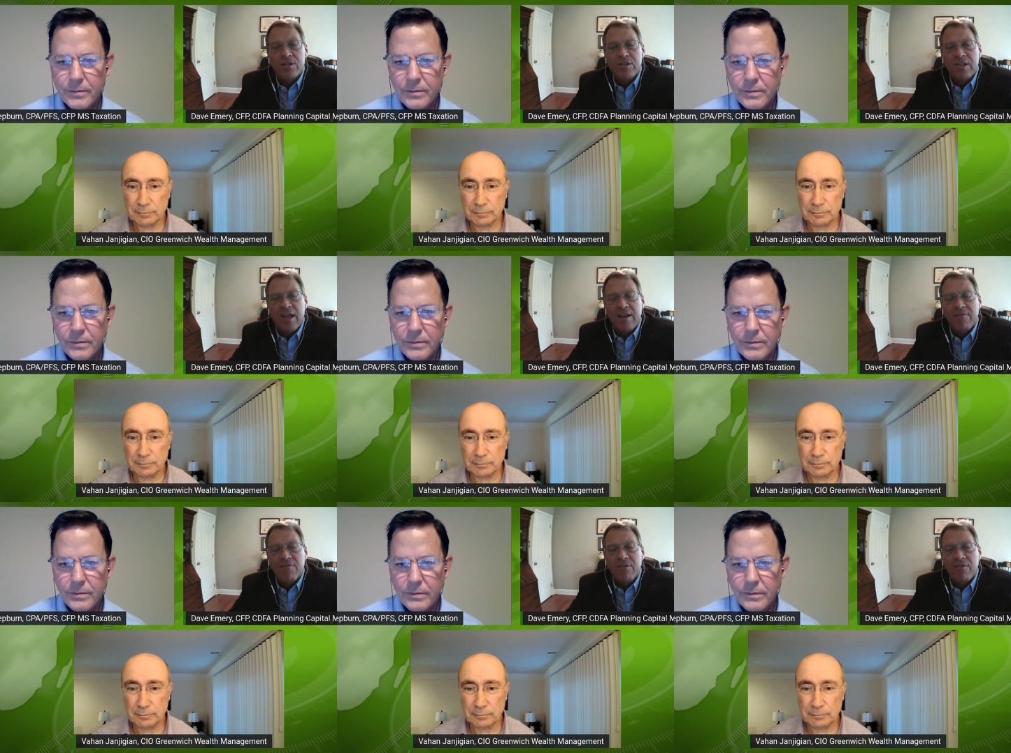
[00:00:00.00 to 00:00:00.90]

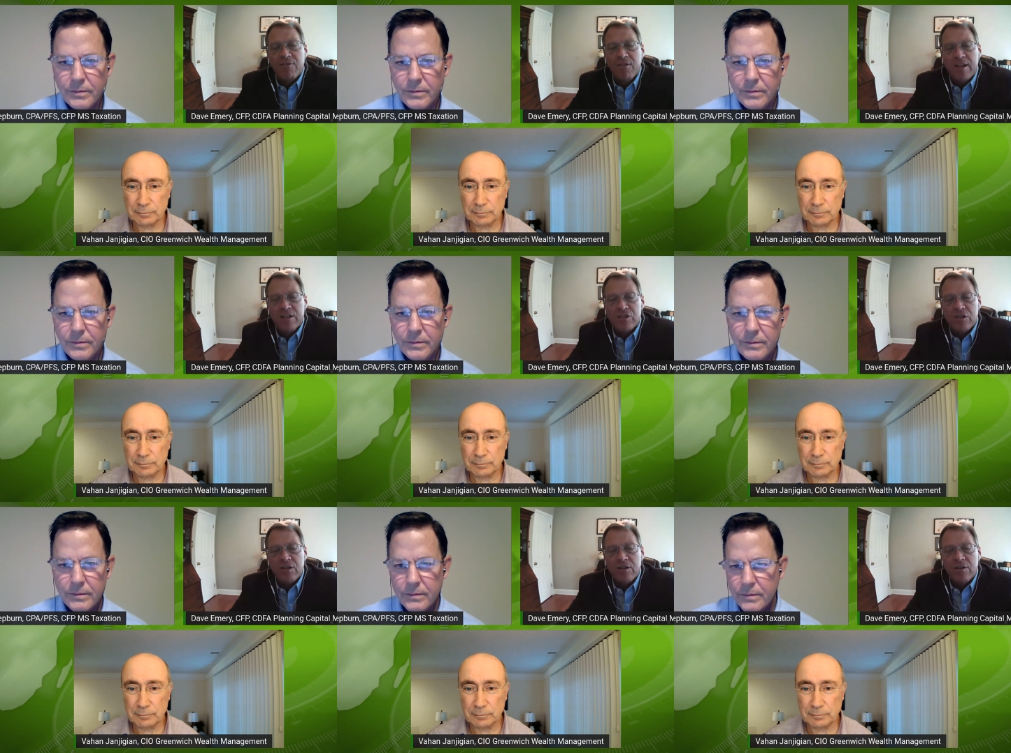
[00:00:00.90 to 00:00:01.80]

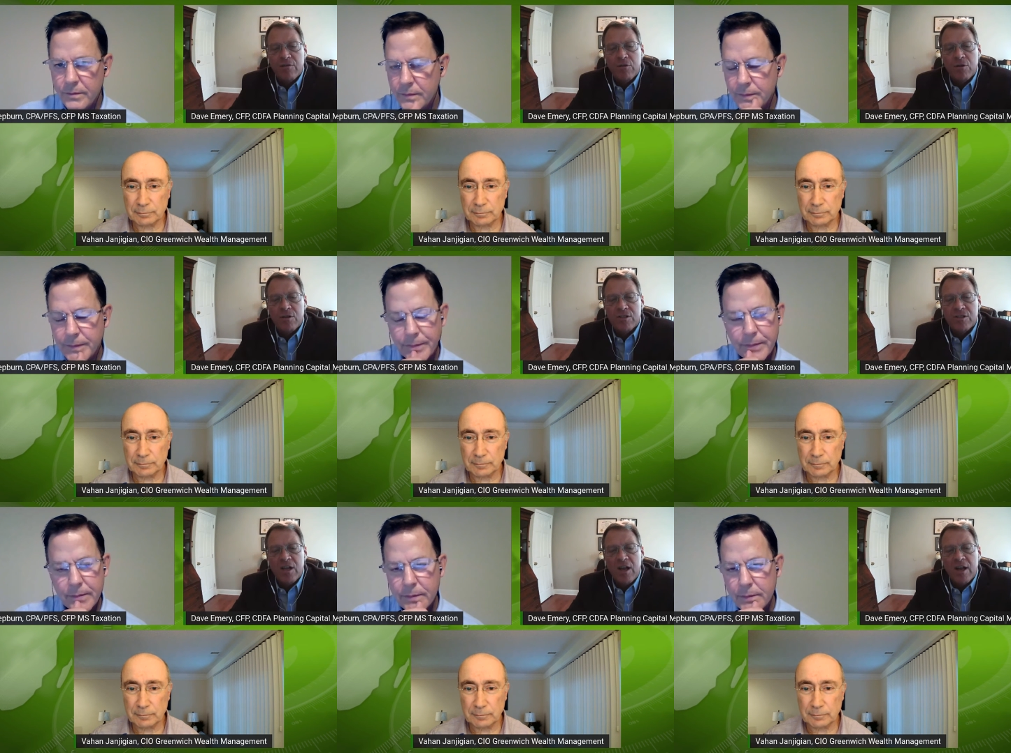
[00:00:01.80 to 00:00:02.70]
Speaker 1: stagflation, you know, regarding
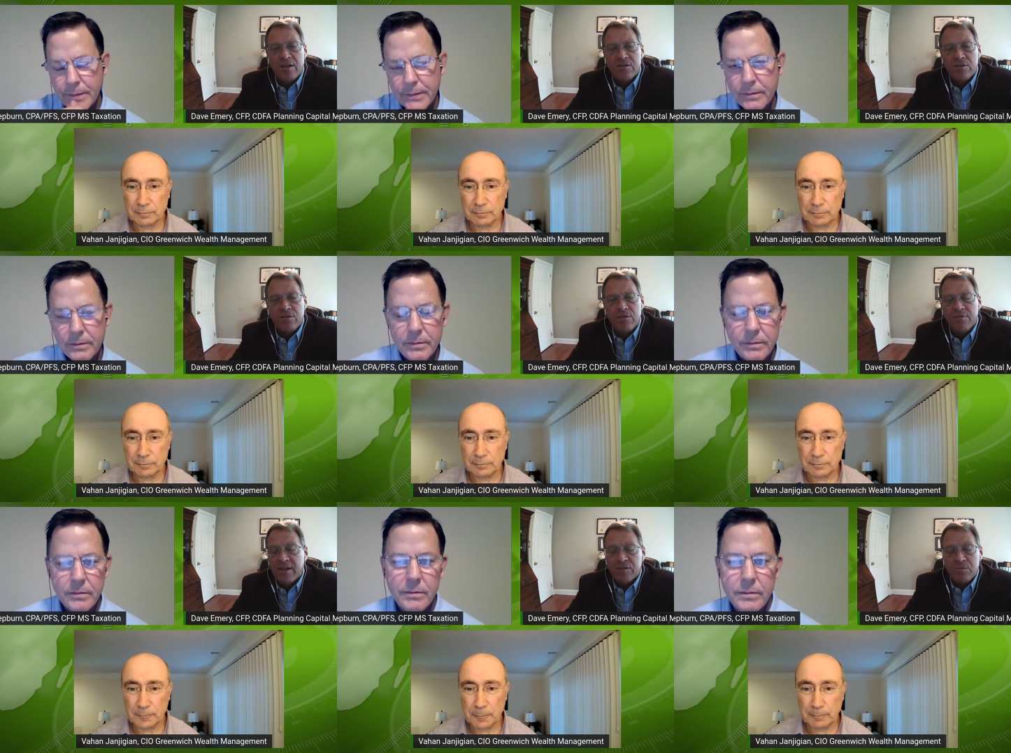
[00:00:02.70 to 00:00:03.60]
stocks or
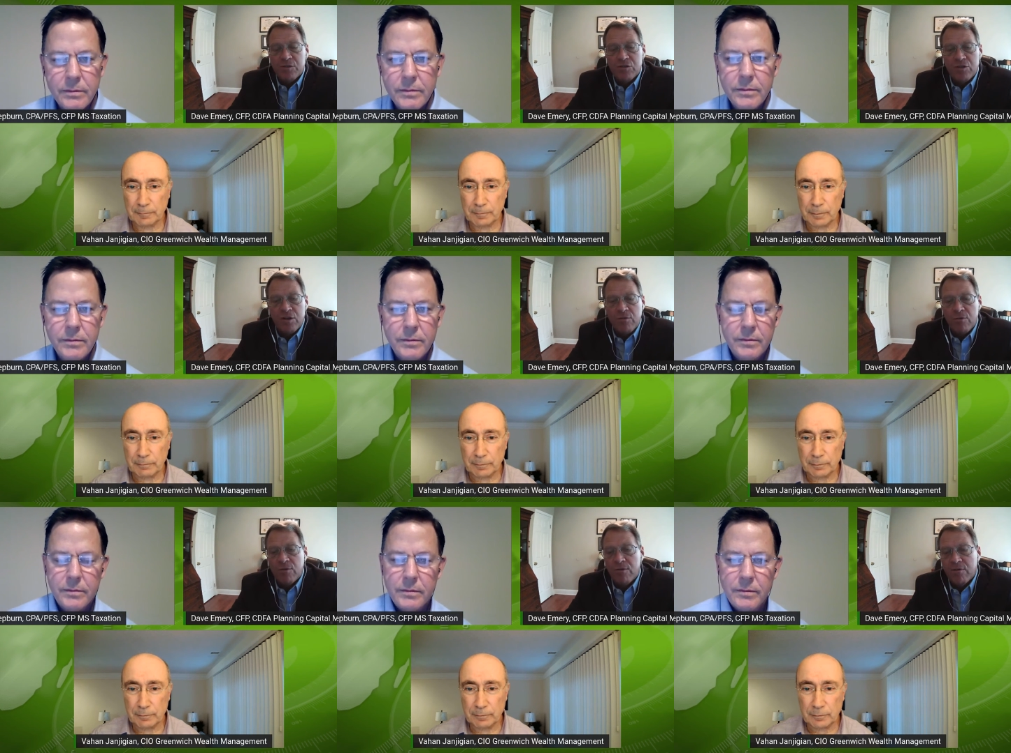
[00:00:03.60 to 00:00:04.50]
investments in
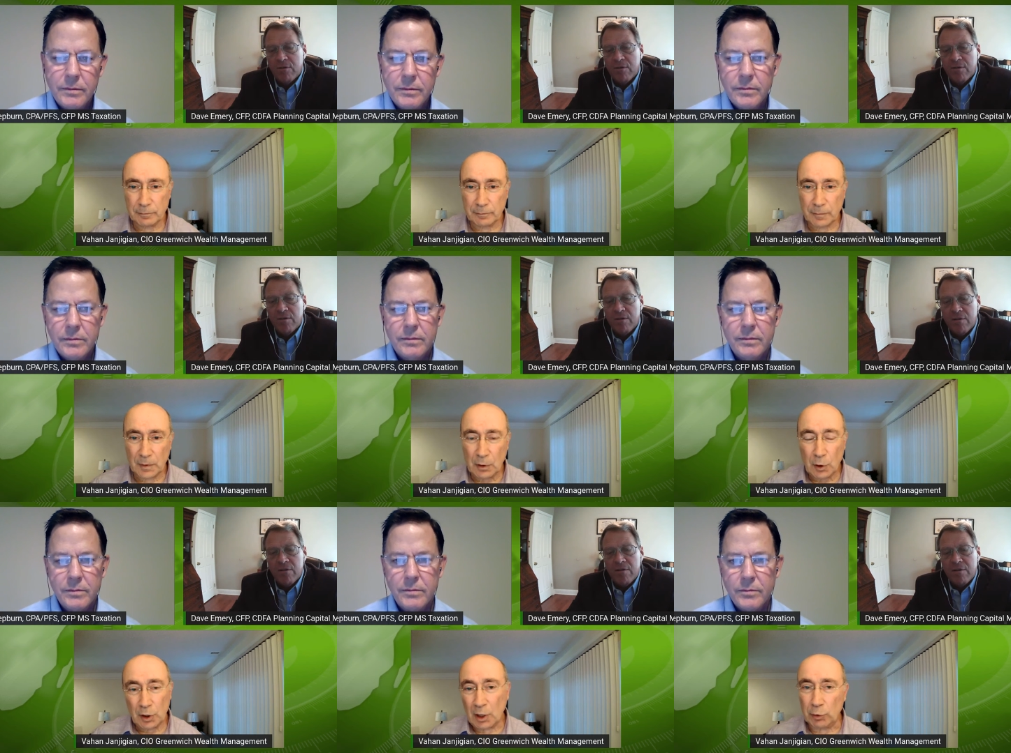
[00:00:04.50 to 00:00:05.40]
general?
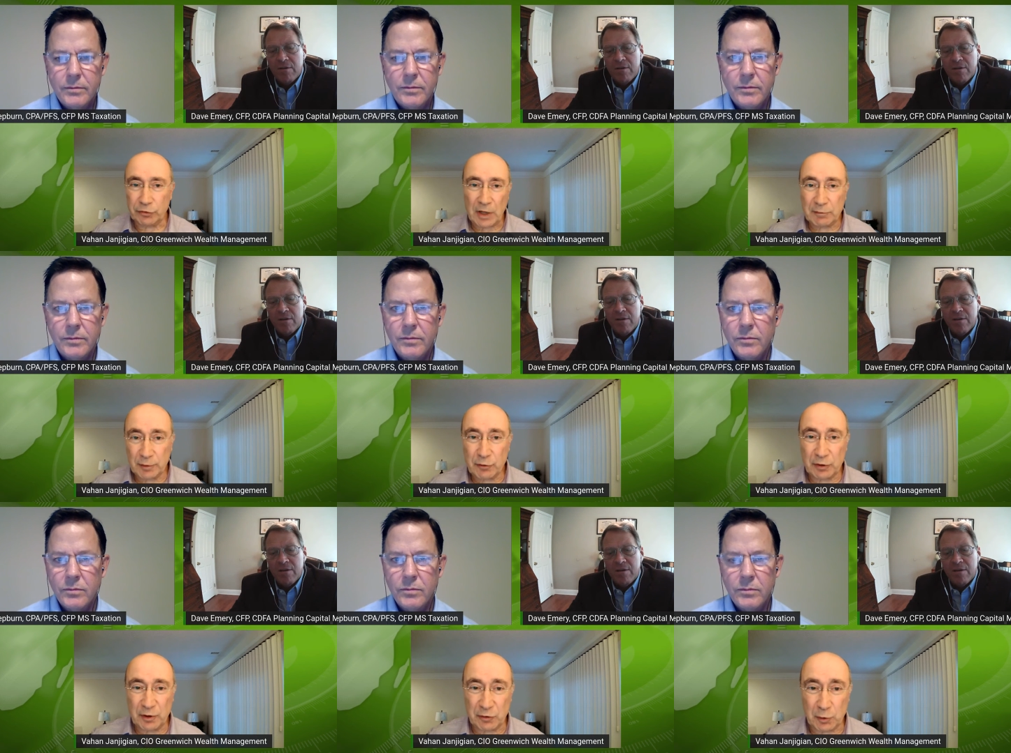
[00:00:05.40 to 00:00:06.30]
Speaker 2: Yeah, well,
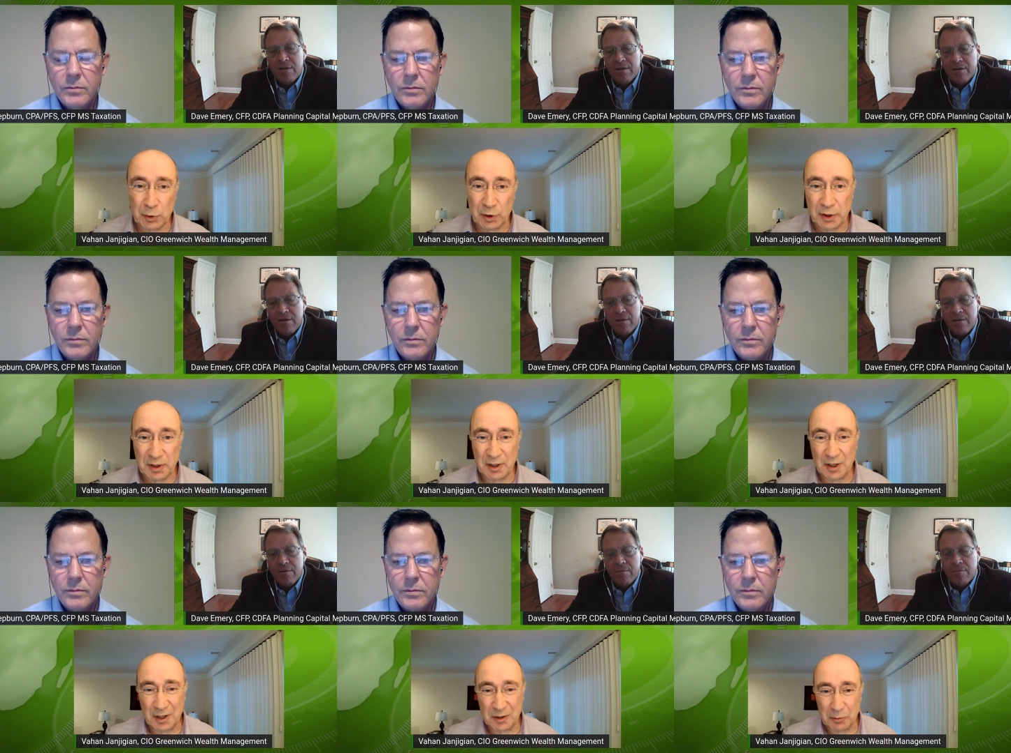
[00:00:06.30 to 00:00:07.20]
stagflation is a really
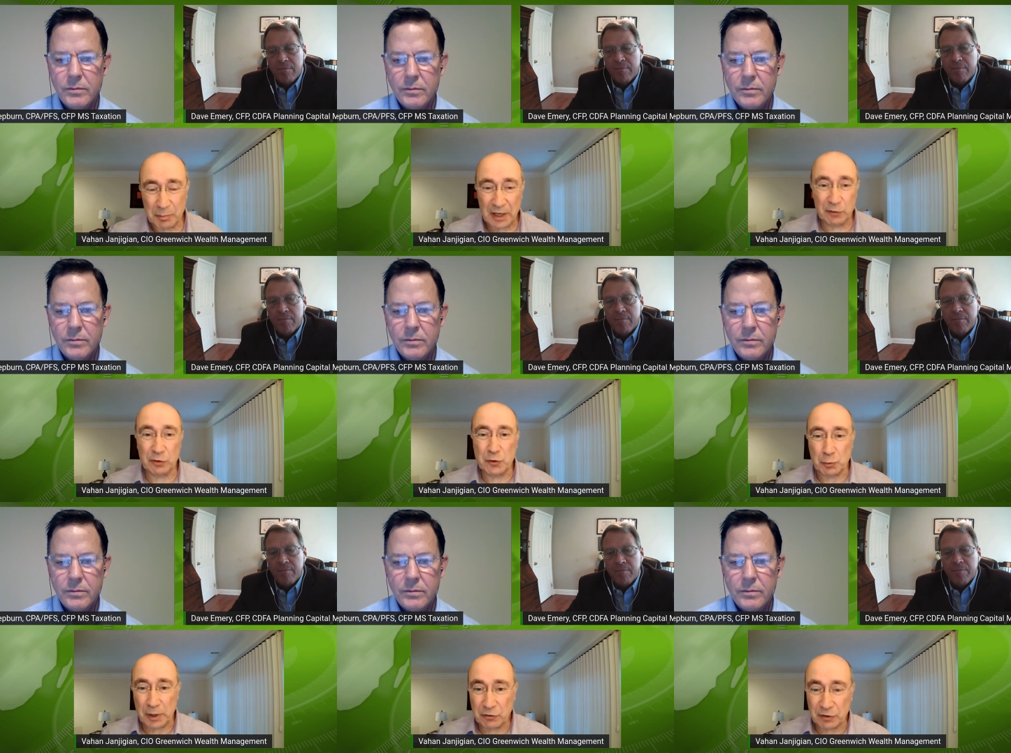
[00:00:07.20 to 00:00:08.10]
uh, bad
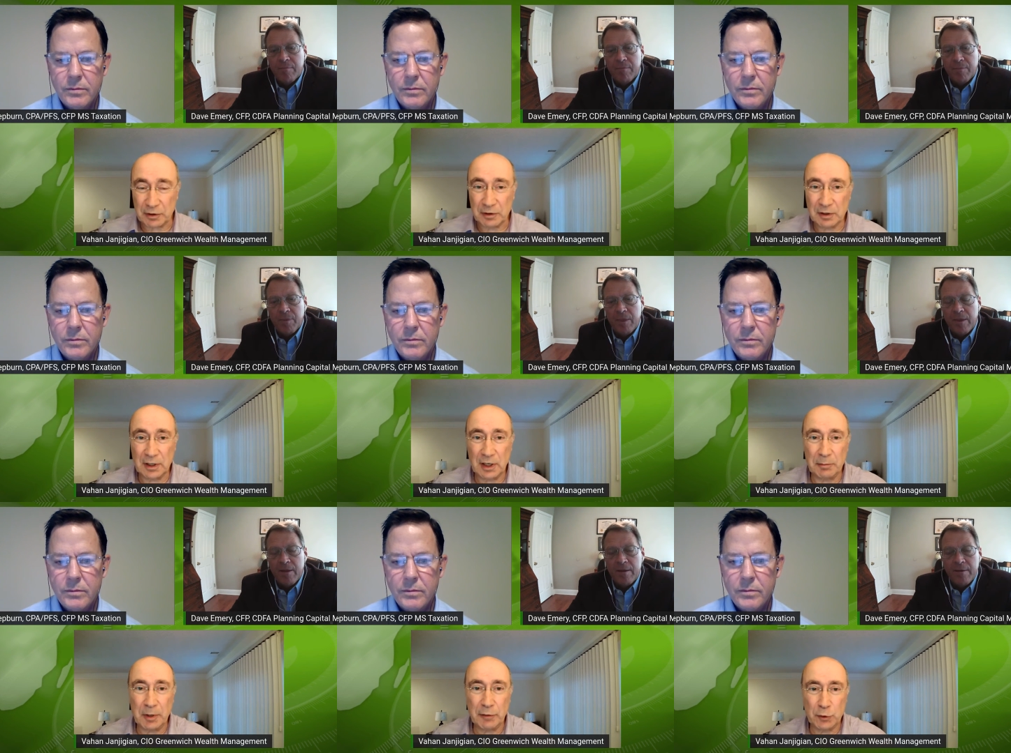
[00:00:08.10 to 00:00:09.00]
situation.
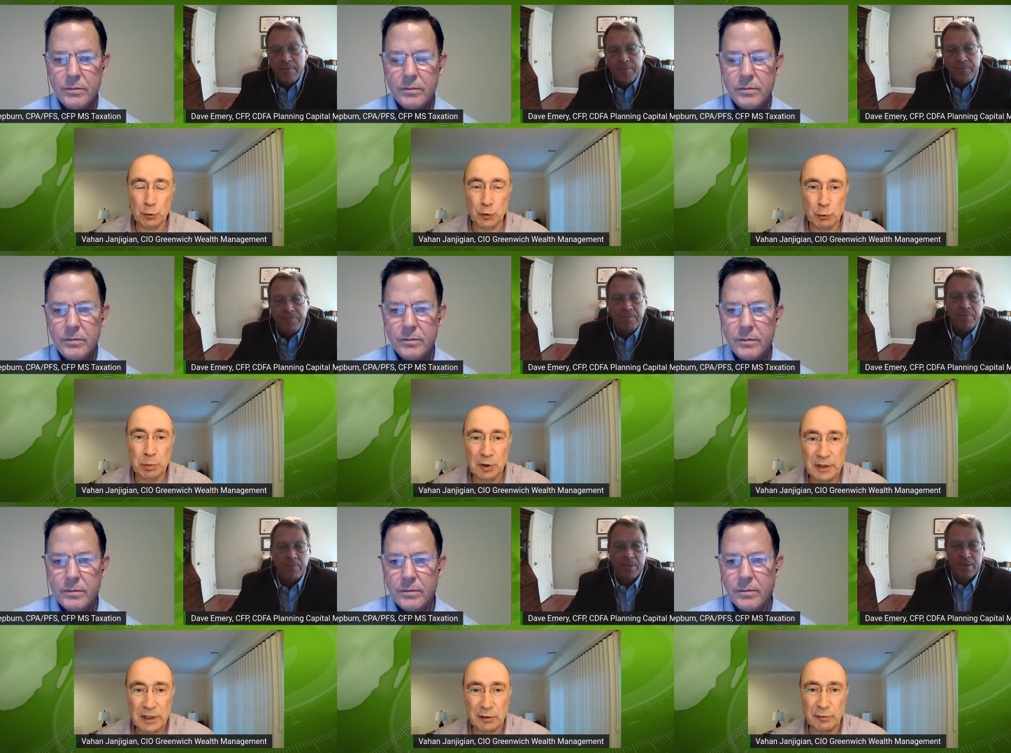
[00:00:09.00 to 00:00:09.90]
Um, if you do
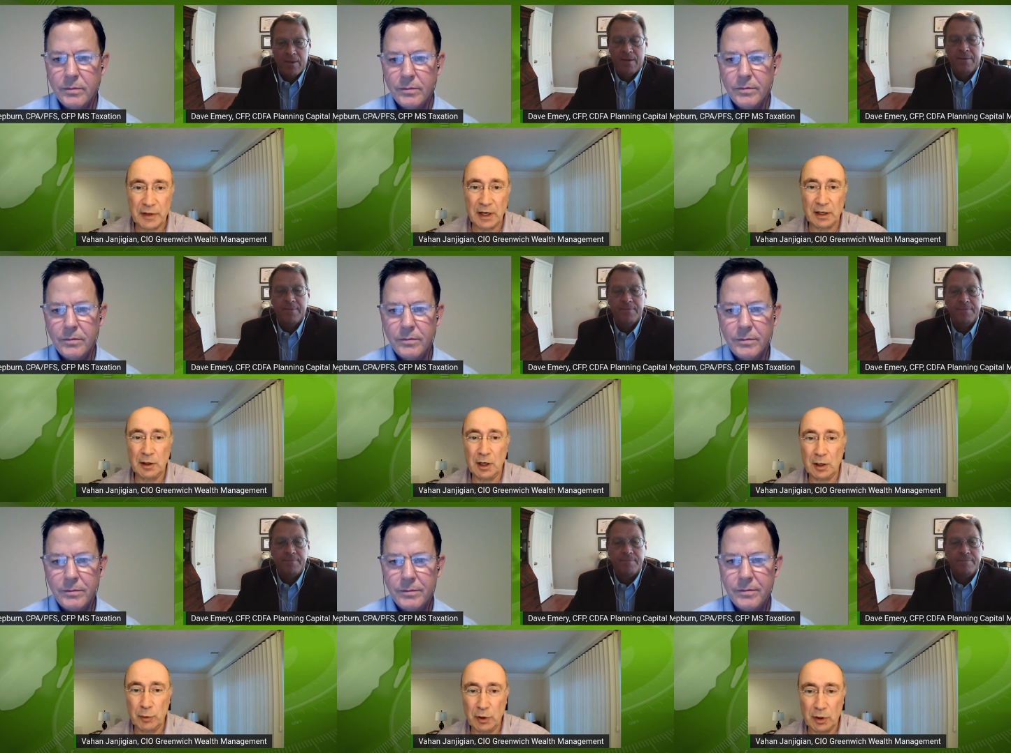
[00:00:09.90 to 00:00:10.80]
believe that
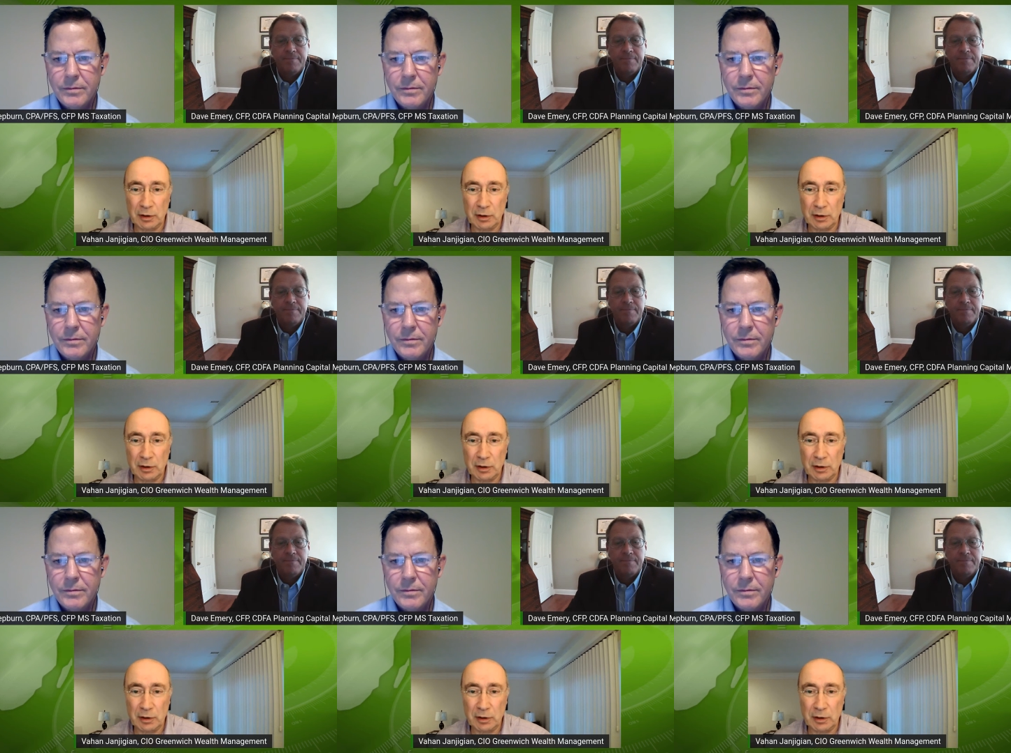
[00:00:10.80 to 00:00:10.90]
uh, we